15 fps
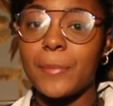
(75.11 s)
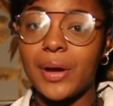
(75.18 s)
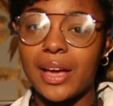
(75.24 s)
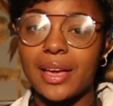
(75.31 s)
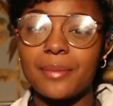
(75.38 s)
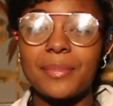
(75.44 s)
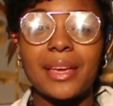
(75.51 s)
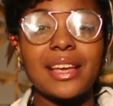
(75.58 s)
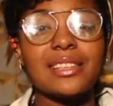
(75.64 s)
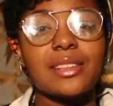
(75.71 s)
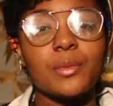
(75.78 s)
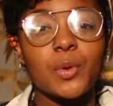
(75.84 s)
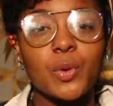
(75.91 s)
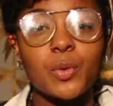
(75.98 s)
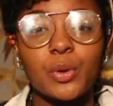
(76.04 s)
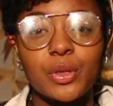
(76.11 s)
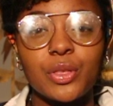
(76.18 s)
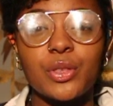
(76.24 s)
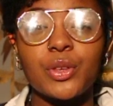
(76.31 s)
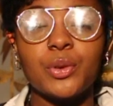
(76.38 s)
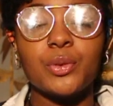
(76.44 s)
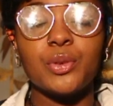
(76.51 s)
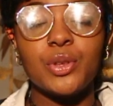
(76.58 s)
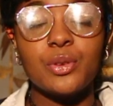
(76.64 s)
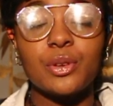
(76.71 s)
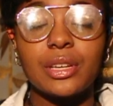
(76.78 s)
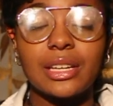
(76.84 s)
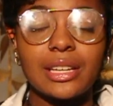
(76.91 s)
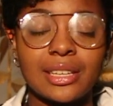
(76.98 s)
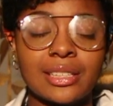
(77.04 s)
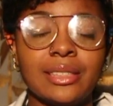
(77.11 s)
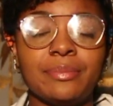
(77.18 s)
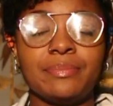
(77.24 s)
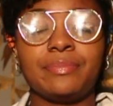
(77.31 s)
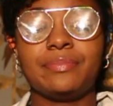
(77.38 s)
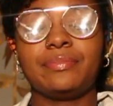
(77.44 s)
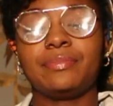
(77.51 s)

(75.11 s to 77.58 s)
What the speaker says: but because I'm cool with you, you can come.